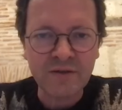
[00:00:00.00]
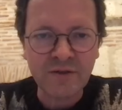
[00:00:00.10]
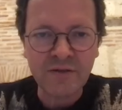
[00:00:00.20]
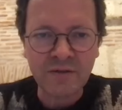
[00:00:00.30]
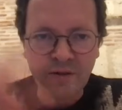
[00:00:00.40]

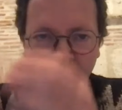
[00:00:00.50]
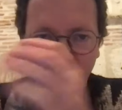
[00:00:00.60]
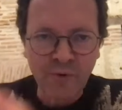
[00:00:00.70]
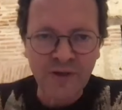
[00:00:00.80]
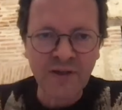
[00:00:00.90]
just
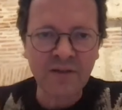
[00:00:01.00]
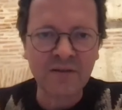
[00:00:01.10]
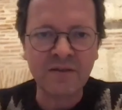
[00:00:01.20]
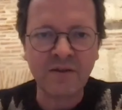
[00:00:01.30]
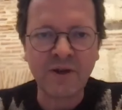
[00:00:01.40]
go and
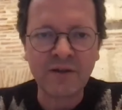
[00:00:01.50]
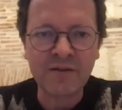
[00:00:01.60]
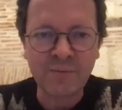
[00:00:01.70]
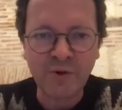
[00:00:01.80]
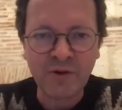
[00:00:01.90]
get
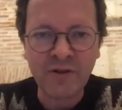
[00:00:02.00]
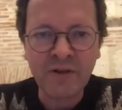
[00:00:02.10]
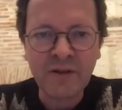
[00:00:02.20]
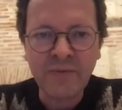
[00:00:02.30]
Derek's book